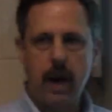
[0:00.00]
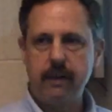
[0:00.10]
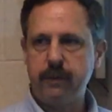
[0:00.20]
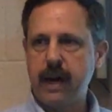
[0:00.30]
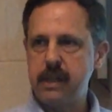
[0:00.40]

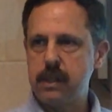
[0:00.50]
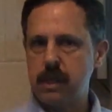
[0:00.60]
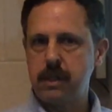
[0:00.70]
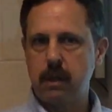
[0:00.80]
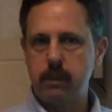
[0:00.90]
Wi-Fi
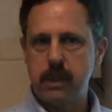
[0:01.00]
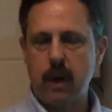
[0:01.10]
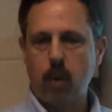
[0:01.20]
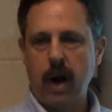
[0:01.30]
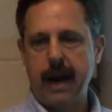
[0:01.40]
systems
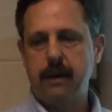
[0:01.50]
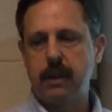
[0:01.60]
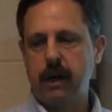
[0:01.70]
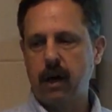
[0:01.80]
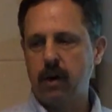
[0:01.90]
that were
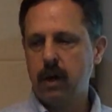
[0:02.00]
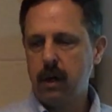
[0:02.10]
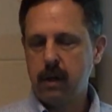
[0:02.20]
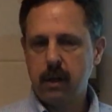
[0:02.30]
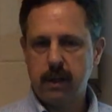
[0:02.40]
out there.
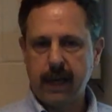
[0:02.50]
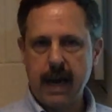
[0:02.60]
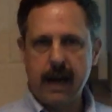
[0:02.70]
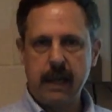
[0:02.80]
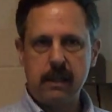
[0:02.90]
They
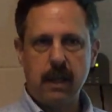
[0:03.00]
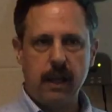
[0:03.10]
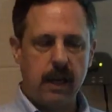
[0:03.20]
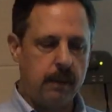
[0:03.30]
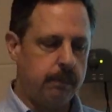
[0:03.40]
got into
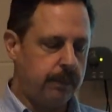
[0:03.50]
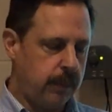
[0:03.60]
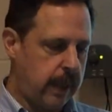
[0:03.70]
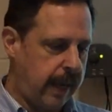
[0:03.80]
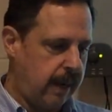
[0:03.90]
them,
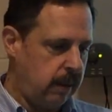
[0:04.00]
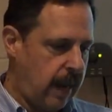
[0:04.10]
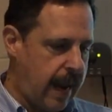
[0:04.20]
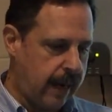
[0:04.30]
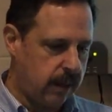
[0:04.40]
they
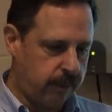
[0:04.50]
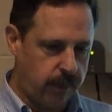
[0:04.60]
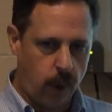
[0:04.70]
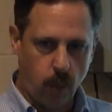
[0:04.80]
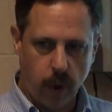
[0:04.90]
hacked the
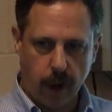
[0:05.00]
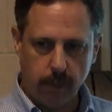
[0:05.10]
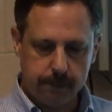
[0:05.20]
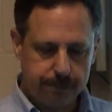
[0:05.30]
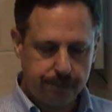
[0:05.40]

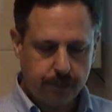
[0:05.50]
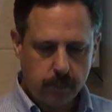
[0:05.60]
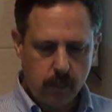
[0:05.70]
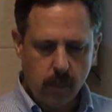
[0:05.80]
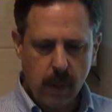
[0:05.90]
firmware,
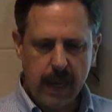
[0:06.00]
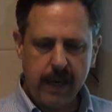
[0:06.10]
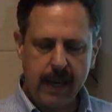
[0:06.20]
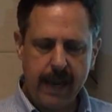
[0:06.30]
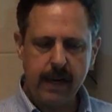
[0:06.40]

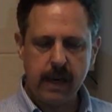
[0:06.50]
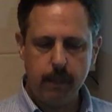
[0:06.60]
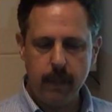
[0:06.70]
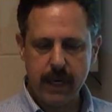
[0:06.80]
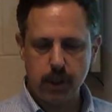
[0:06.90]
and they added
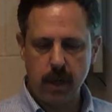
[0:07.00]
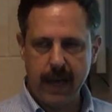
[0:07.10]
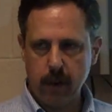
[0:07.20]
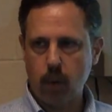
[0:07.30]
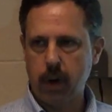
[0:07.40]
a mesh
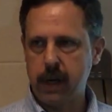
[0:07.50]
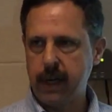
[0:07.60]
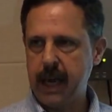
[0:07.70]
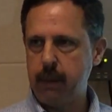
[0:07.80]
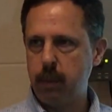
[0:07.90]

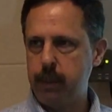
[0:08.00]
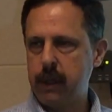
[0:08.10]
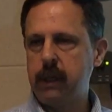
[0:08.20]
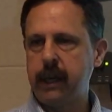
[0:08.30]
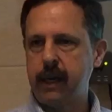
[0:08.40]
networking
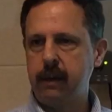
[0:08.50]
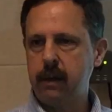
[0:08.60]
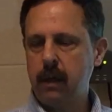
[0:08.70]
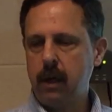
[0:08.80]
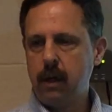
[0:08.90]
capability,
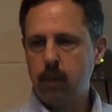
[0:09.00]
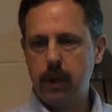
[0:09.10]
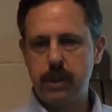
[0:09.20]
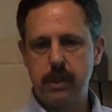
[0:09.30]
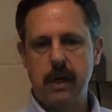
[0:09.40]

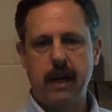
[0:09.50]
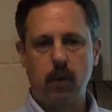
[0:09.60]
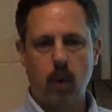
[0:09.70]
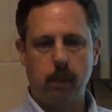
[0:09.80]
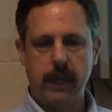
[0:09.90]
which is not
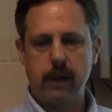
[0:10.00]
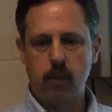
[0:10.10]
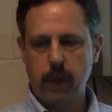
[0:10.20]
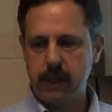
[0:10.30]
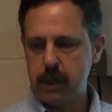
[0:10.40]
normally
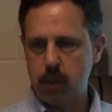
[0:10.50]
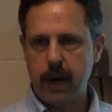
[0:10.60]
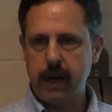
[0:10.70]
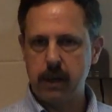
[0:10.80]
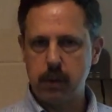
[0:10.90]
what these
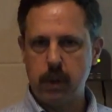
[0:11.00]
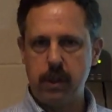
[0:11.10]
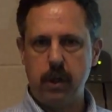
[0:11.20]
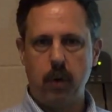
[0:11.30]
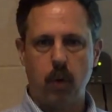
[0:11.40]
radios would
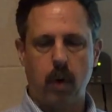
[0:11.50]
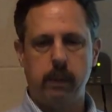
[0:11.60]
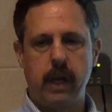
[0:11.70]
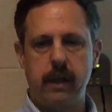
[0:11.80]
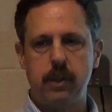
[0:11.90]
do.
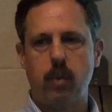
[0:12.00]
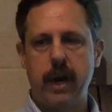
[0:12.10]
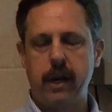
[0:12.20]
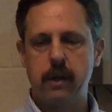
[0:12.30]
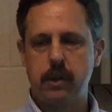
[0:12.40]
Normally these
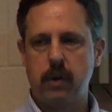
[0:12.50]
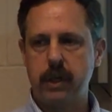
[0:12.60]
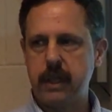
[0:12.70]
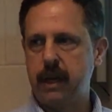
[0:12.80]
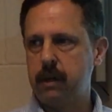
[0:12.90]
radios are
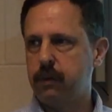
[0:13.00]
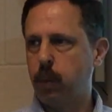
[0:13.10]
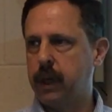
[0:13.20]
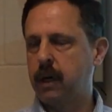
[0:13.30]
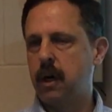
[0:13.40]
intended for
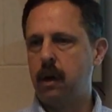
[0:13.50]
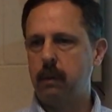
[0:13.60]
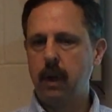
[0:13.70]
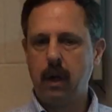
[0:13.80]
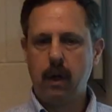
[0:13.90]
what they
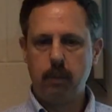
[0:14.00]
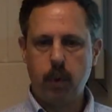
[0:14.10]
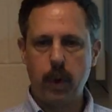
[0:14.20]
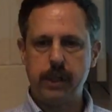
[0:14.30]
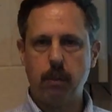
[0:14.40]
call
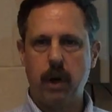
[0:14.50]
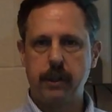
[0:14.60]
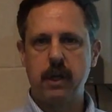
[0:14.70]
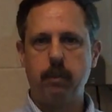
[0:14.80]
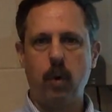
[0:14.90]

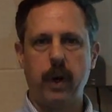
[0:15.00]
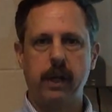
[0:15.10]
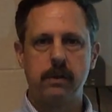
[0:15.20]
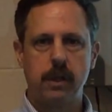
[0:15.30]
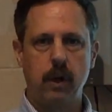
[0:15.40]

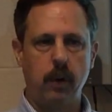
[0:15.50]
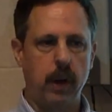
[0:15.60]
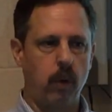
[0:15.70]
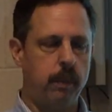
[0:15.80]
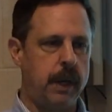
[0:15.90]
point-to-multipoint. So
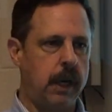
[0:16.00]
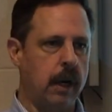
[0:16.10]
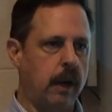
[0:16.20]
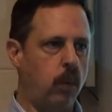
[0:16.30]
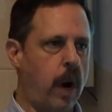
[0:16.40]
there would be
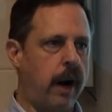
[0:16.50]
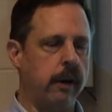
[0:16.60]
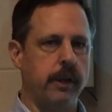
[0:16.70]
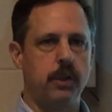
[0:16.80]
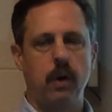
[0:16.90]
a
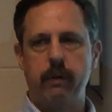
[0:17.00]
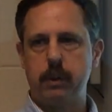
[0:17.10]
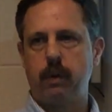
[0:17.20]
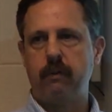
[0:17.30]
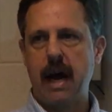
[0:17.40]
wireless
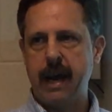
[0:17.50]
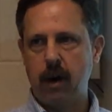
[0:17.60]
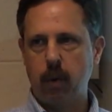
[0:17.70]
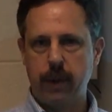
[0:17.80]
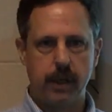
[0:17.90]
service
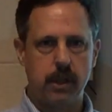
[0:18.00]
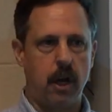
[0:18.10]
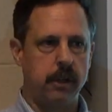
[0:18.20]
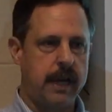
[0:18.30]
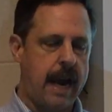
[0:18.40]
provider with a
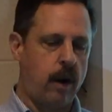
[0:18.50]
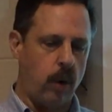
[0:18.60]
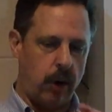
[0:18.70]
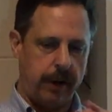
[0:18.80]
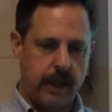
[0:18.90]
tall
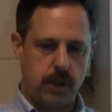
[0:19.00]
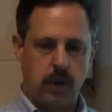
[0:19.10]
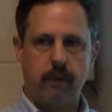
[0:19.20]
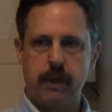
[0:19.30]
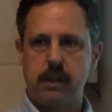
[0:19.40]
tower, and they
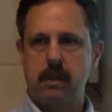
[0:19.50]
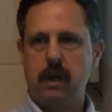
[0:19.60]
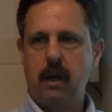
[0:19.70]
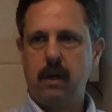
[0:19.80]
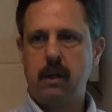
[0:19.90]
service
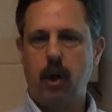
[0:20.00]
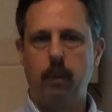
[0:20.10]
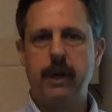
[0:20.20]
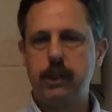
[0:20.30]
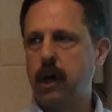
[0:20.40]
a
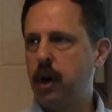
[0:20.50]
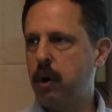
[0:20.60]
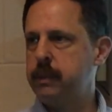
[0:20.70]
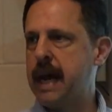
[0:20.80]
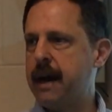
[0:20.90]
whole bunch of
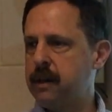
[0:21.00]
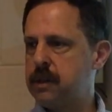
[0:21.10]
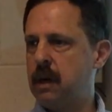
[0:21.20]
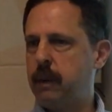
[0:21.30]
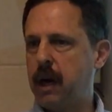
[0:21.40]
homes out in
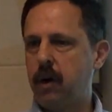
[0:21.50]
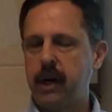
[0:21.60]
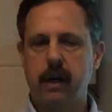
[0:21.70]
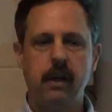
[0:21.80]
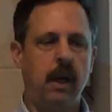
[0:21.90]
some
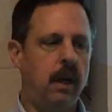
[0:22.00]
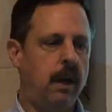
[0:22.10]
area.